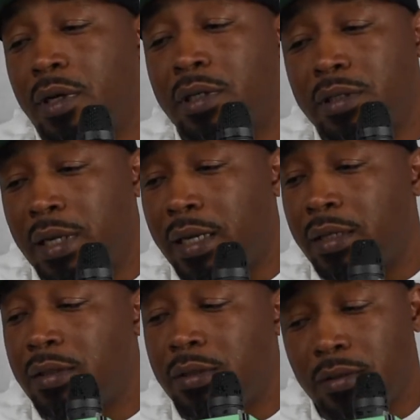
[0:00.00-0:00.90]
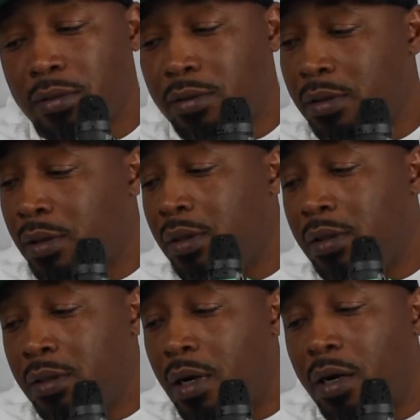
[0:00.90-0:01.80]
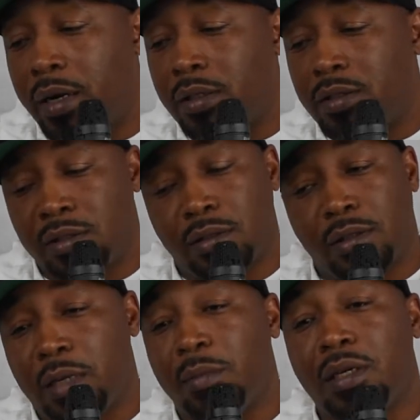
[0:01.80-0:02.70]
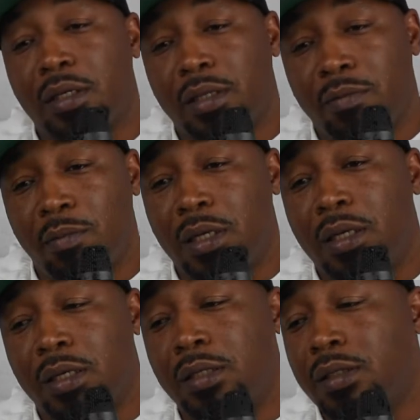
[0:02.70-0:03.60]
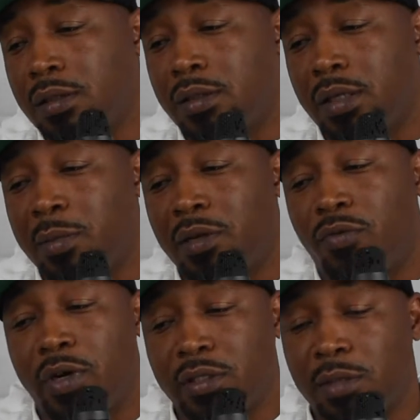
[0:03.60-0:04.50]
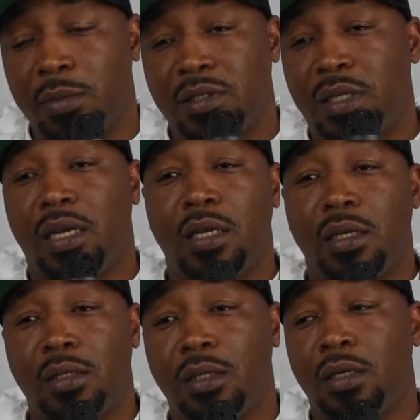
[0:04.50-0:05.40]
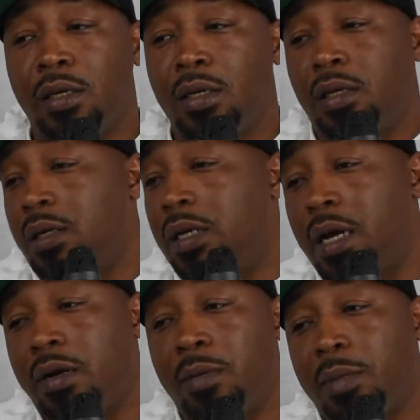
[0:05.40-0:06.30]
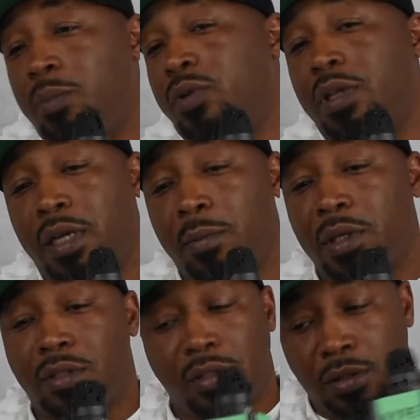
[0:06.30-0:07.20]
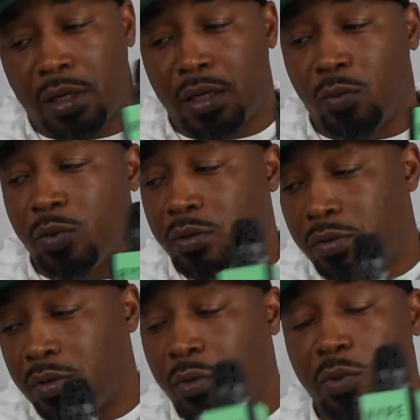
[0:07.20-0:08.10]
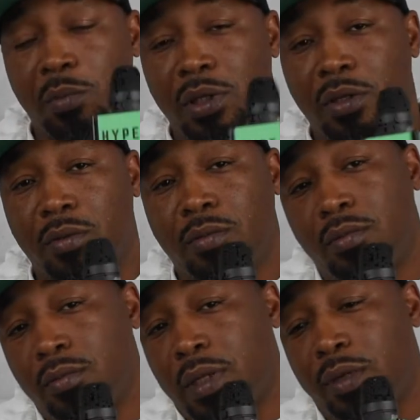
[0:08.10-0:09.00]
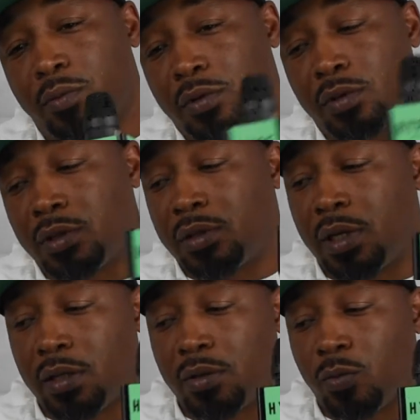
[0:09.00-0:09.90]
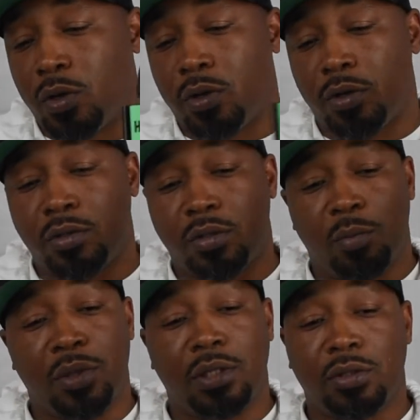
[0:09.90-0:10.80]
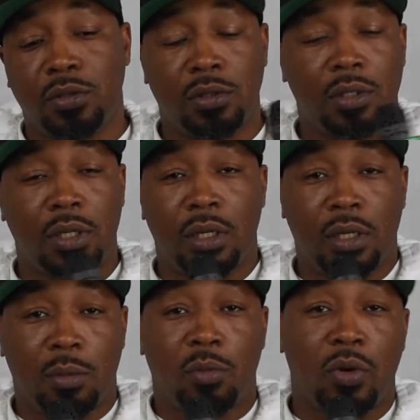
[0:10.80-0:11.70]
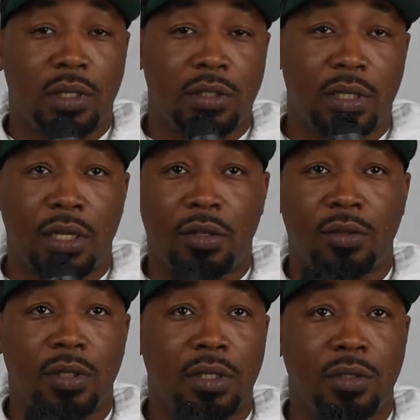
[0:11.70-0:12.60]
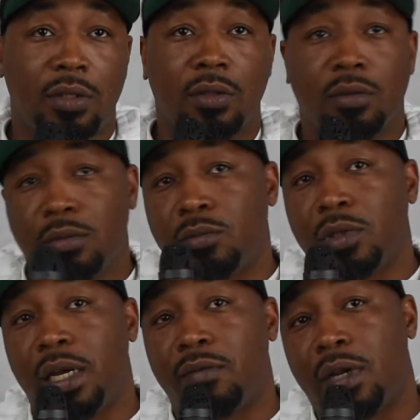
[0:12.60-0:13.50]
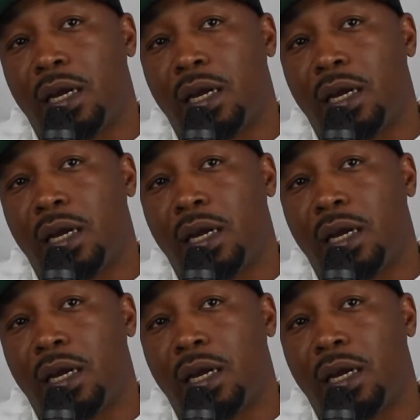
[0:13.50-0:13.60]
he's like, all right, just give me a phrase, give me a saying, and I'll come up with an image, and then we build like we'll just take the words, the pictures, bring it together, and then we have it